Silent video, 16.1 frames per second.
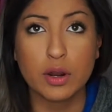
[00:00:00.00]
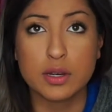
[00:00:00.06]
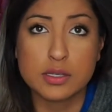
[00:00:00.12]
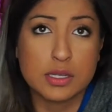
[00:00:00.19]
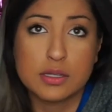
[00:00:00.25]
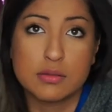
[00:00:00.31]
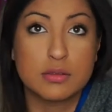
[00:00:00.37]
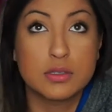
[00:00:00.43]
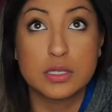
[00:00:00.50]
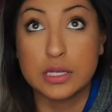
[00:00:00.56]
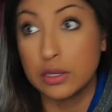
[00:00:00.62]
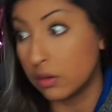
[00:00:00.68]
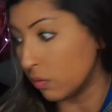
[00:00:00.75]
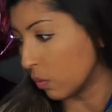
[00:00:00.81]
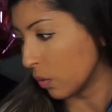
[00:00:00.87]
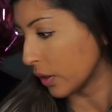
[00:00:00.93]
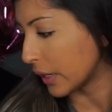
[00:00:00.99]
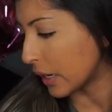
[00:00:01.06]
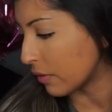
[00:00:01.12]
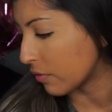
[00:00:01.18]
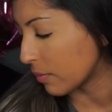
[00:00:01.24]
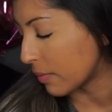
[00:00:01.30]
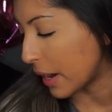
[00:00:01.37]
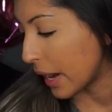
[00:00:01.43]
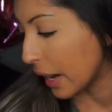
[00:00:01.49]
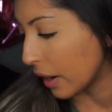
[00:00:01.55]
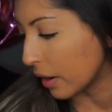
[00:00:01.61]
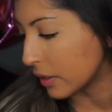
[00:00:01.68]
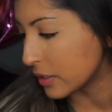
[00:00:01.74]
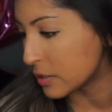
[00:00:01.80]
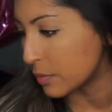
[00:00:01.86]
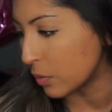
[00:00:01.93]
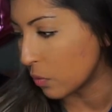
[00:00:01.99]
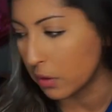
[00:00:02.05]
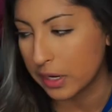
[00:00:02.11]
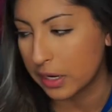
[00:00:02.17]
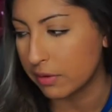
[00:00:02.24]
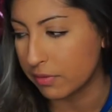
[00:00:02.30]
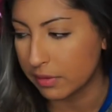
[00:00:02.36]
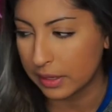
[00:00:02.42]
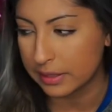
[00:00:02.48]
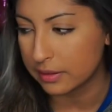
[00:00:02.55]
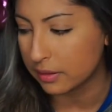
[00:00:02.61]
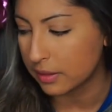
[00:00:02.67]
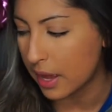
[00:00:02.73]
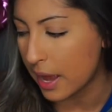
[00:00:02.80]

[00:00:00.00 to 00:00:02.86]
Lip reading: because it's still working for my hair. It's been working for like